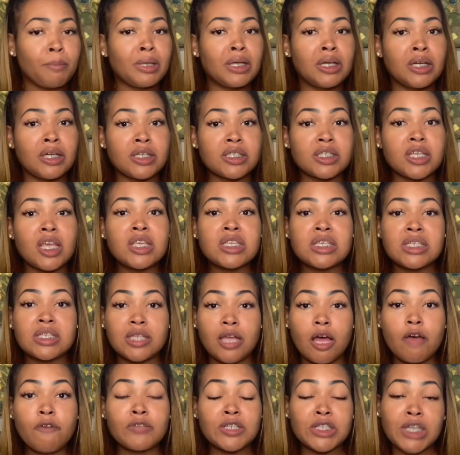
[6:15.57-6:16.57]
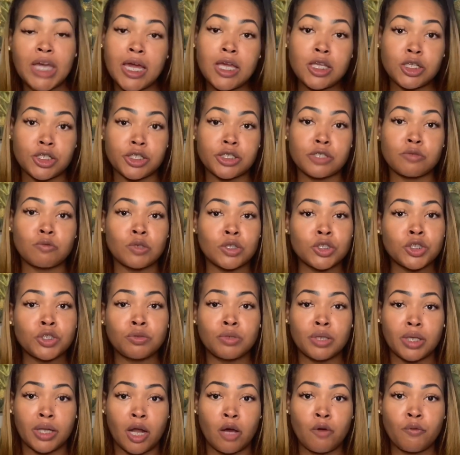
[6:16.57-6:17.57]
because stuff changes once
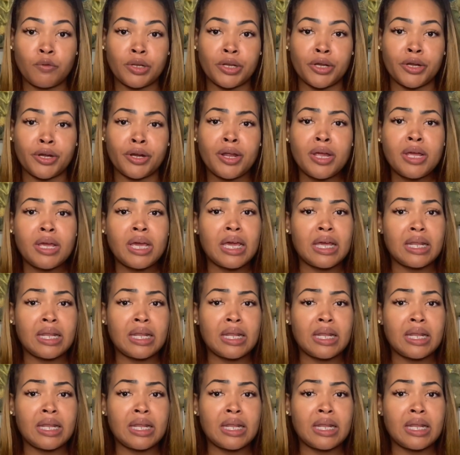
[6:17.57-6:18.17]
you get over there